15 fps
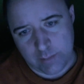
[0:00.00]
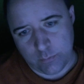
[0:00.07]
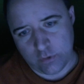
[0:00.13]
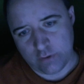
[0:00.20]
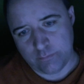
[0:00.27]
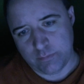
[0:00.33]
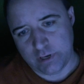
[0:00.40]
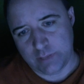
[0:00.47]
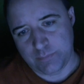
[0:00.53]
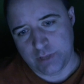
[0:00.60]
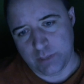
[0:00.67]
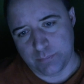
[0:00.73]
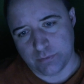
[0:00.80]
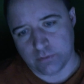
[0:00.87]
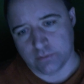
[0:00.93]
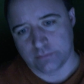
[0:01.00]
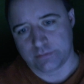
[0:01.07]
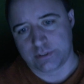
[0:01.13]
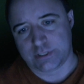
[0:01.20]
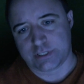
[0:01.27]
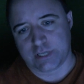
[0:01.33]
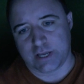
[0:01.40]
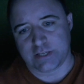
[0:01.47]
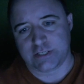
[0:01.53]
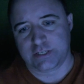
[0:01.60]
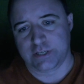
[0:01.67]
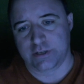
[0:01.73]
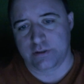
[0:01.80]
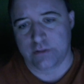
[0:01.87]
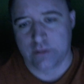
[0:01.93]
am one of many people
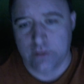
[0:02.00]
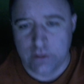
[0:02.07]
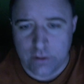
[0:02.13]
disgusted